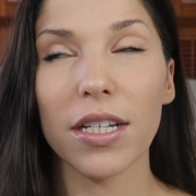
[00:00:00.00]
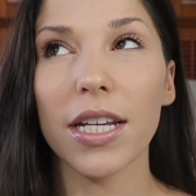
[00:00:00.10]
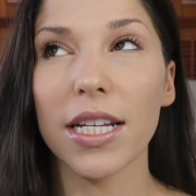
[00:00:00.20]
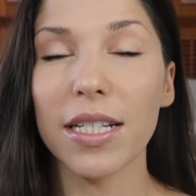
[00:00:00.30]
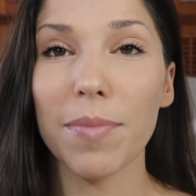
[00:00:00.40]

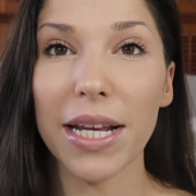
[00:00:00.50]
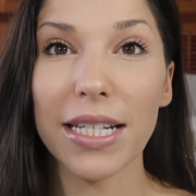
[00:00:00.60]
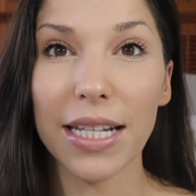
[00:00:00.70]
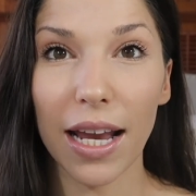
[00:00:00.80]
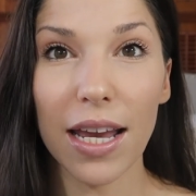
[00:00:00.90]
is my
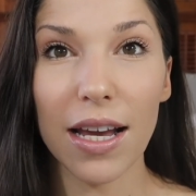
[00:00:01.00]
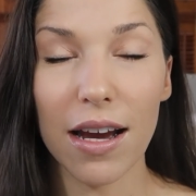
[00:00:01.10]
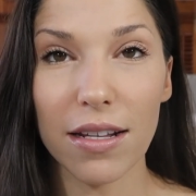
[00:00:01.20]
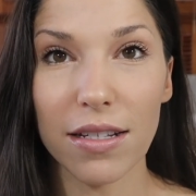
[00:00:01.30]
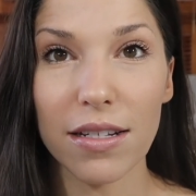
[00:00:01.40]
second
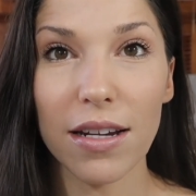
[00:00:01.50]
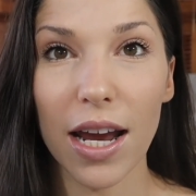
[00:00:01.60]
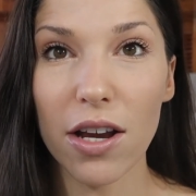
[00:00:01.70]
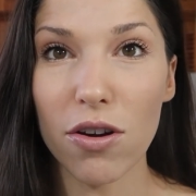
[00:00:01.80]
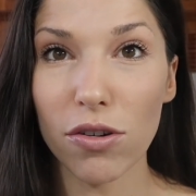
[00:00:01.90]
cousin,
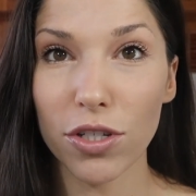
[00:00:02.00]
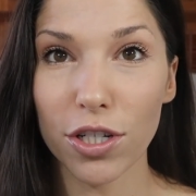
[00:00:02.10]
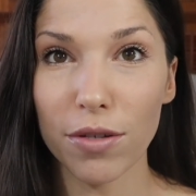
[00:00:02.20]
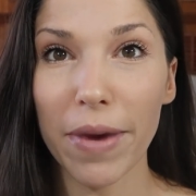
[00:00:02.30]
I called her